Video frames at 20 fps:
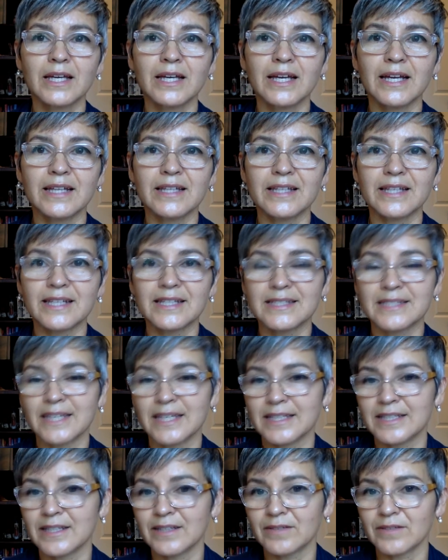And the next
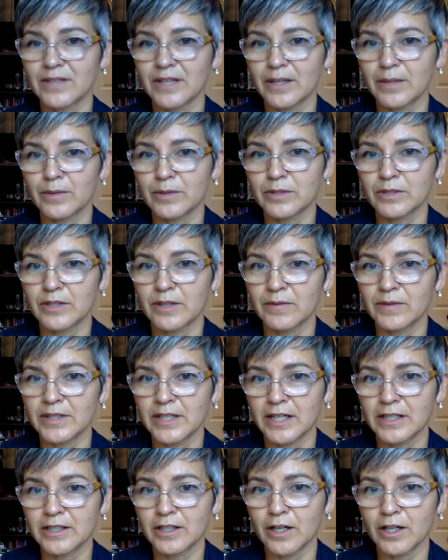day, Dave and I were driving
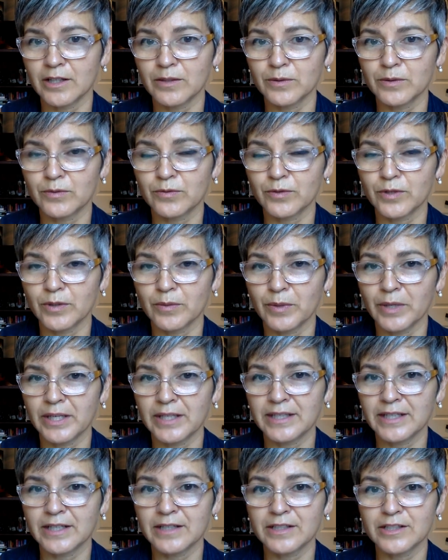down the Hollywood Freeway
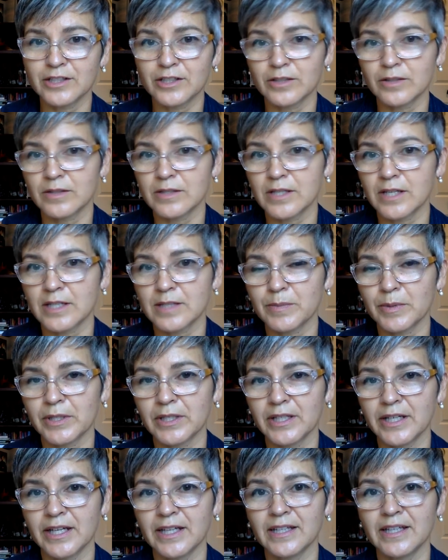down to Children's
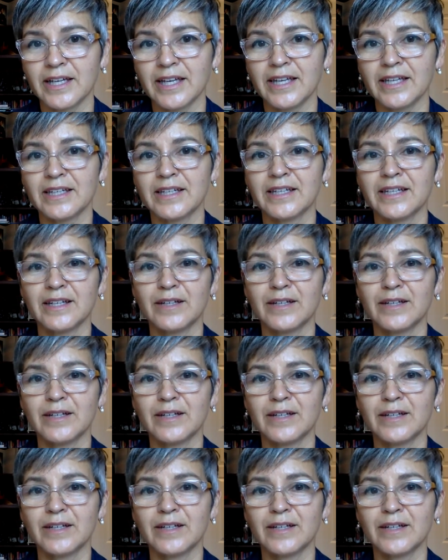Hospital LA